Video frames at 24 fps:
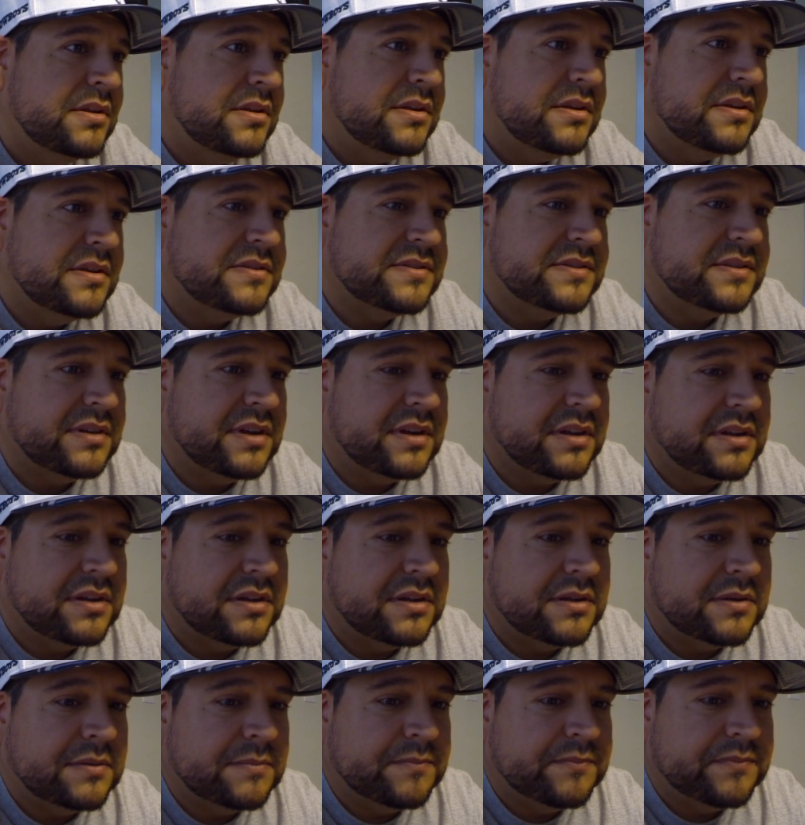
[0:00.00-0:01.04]
Is it a
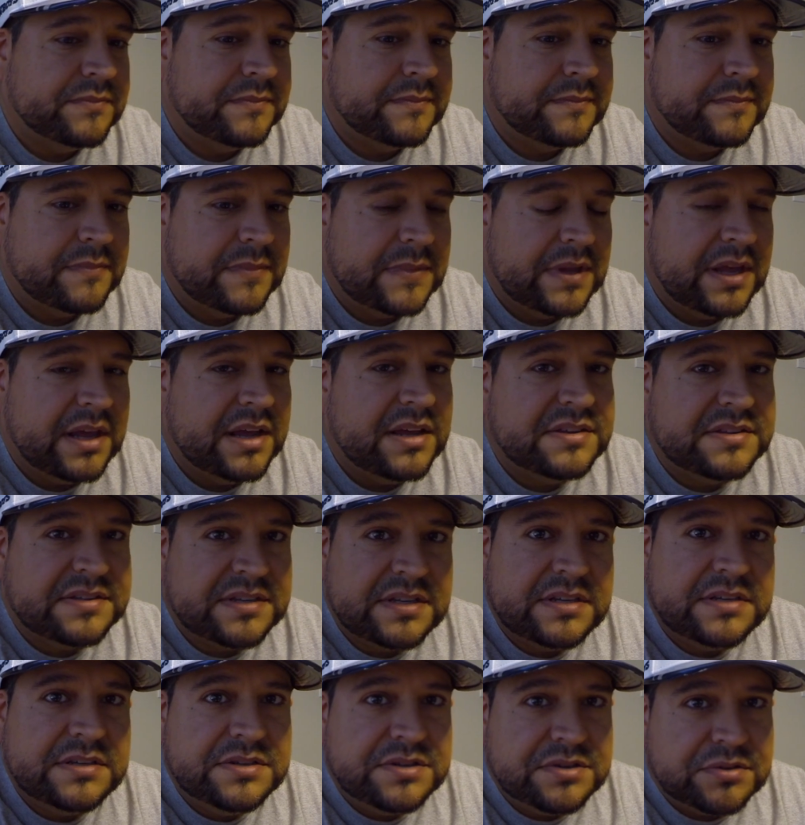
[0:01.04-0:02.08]
um, A
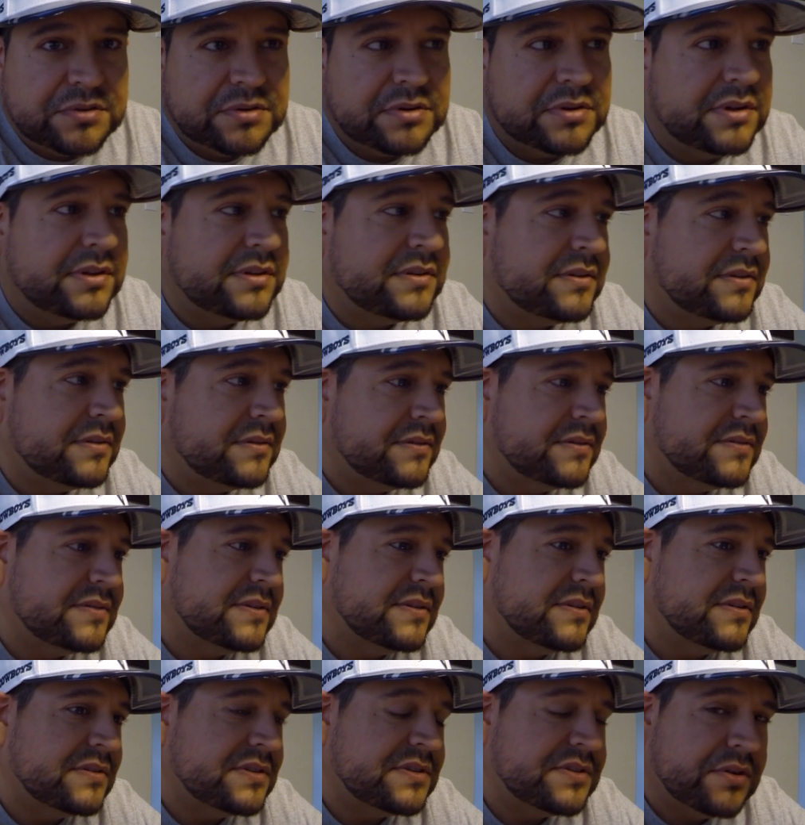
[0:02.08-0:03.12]
C joint? Is
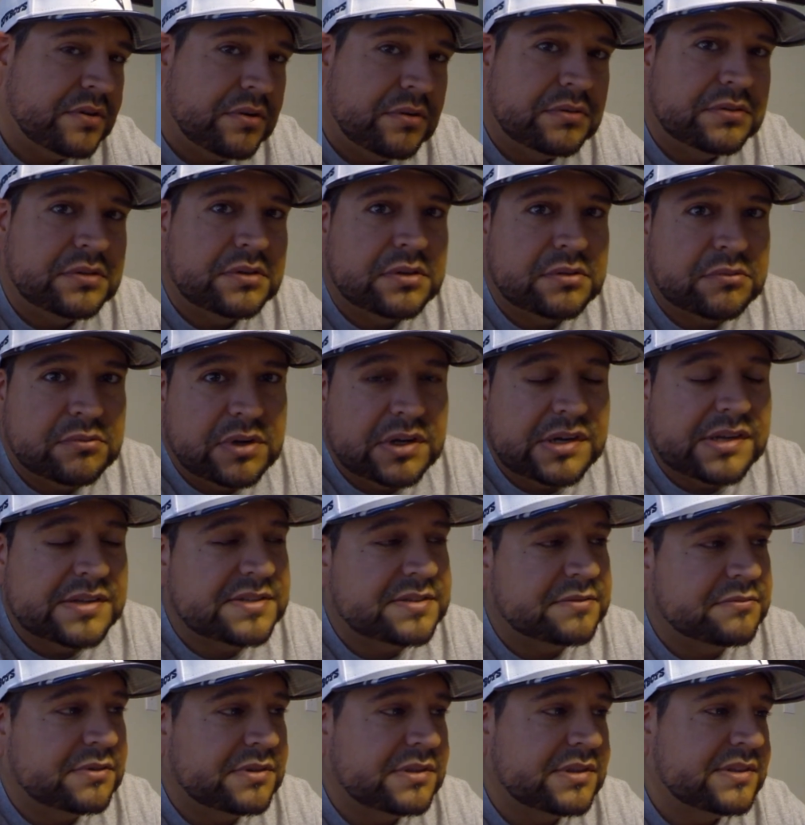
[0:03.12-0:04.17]
it a shoulder? What is
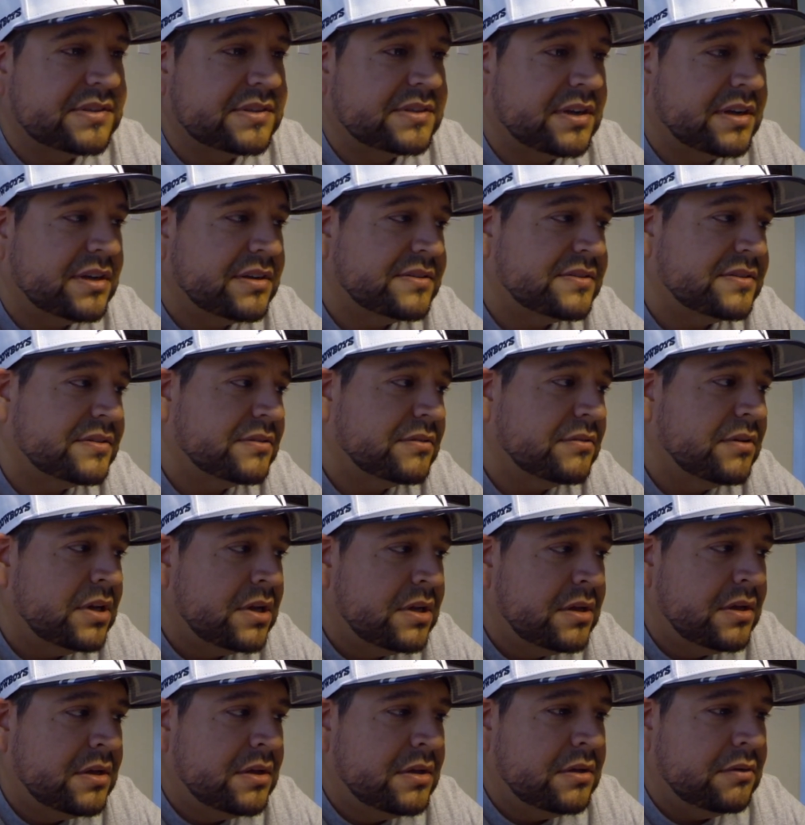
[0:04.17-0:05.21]
it with this guy? So
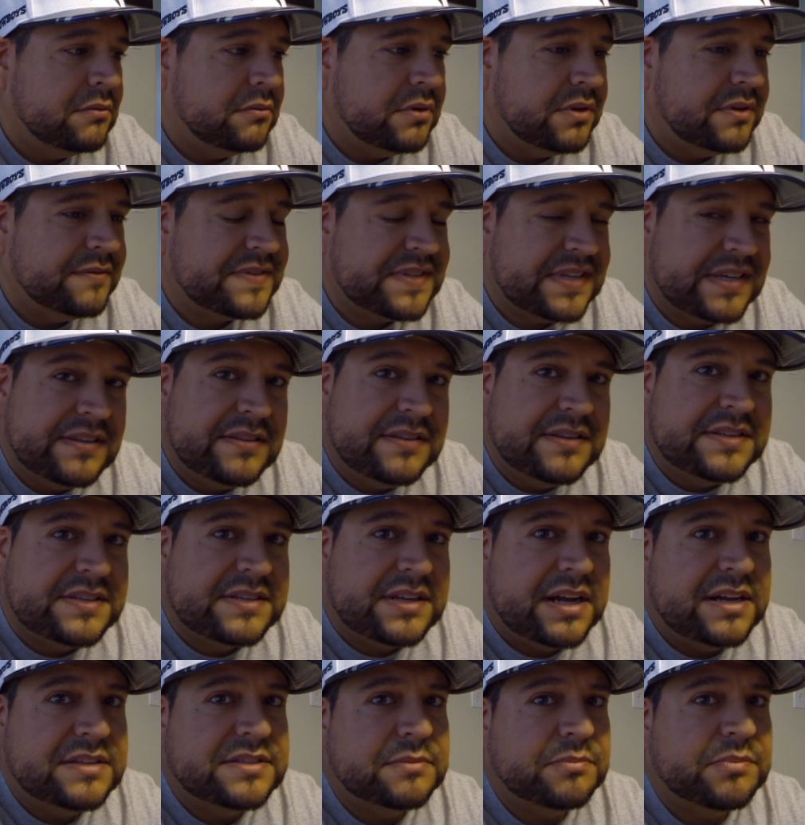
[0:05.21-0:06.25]
we've seen these
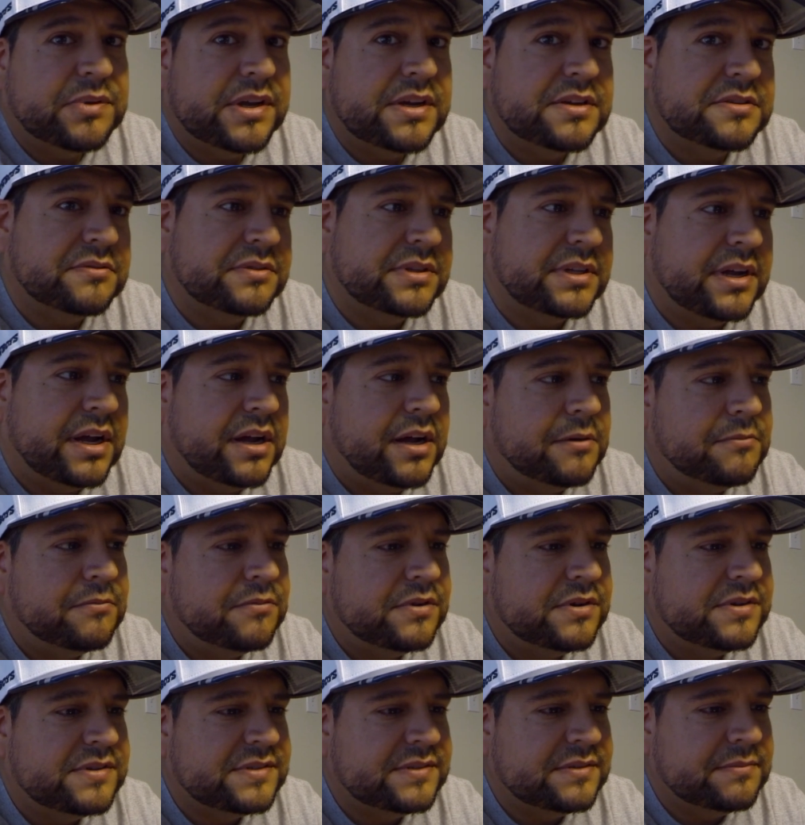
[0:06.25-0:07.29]
kinds of players with the
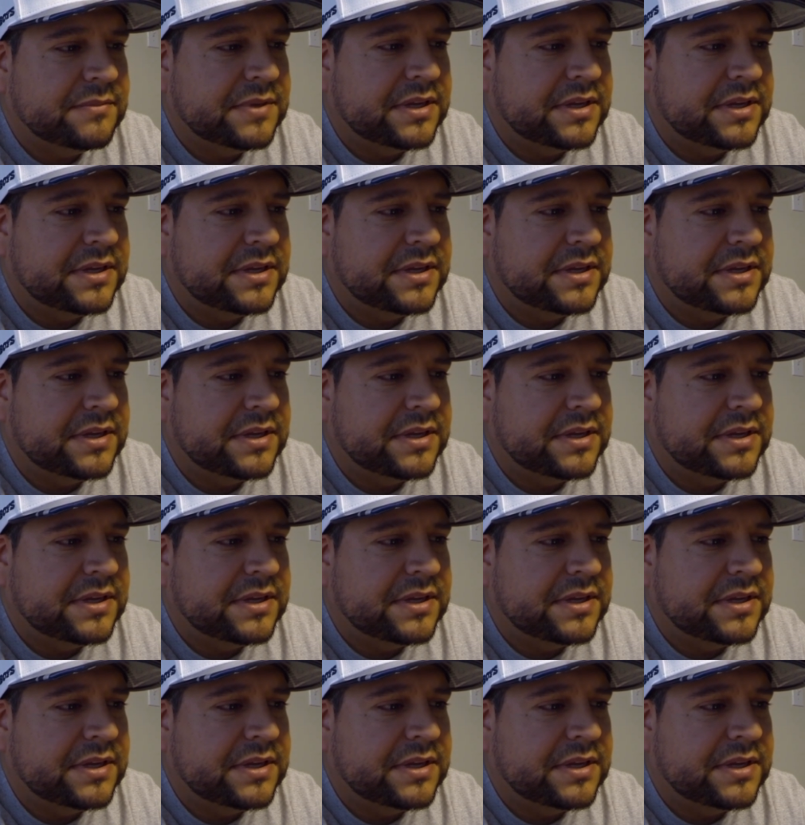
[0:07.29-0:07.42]
Cowboys.